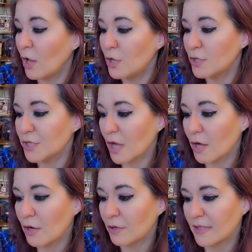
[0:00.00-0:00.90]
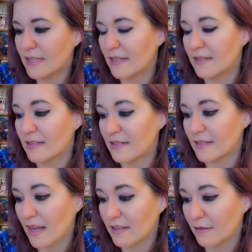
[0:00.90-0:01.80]
So, and this is
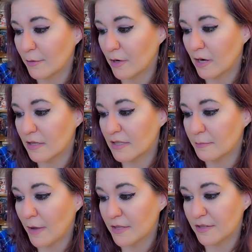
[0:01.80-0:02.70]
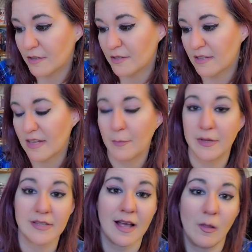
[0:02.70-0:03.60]
exactly where our sponsors step
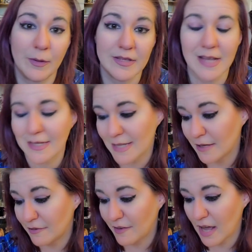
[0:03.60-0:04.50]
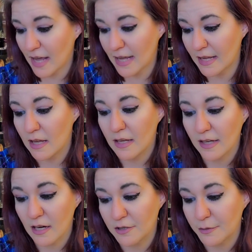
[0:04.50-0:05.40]
in to help us identify
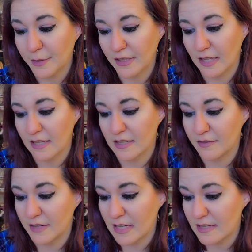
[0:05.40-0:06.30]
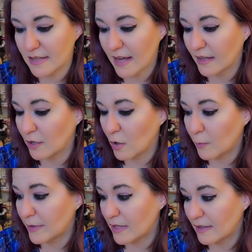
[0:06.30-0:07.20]
character building activities that
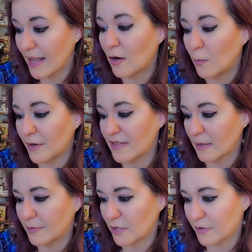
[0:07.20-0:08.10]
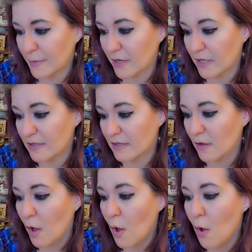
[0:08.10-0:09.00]
open us up to new experiences.
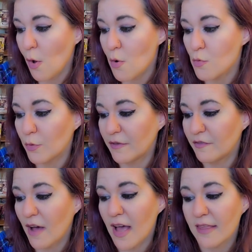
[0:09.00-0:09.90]
We find